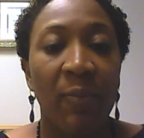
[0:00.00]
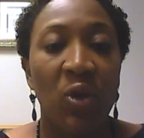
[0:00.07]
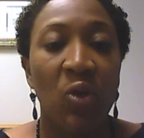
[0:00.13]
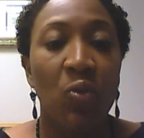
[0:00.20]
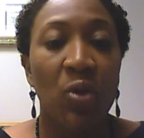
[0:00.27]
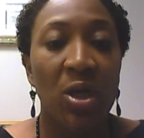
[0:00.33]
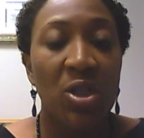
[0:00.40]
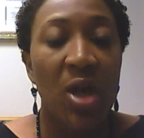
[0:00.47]

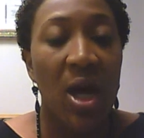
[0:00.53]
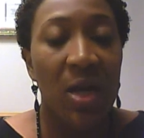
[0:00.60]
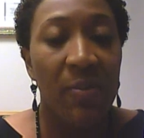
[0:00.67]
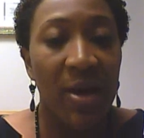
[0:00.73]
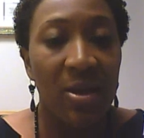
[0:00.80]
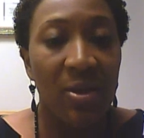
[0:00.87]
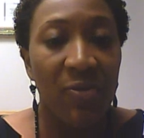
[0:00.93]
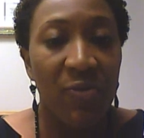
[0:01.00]
You want to talk
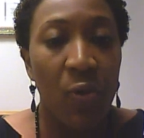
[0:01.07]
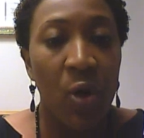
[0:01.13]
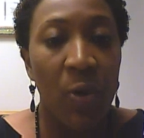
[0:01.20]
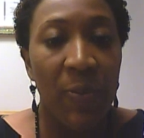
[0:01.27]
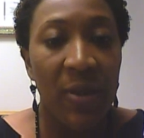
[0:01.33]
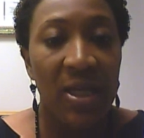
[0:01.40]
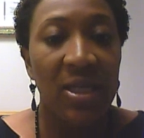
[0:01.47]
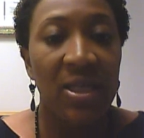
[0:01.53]
about the
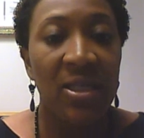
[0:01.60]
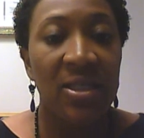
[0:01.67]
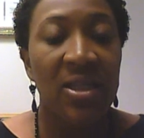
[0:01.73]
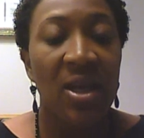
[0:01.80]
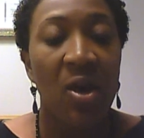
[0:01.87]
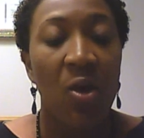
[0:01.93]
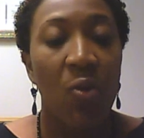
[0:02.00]
4 Ps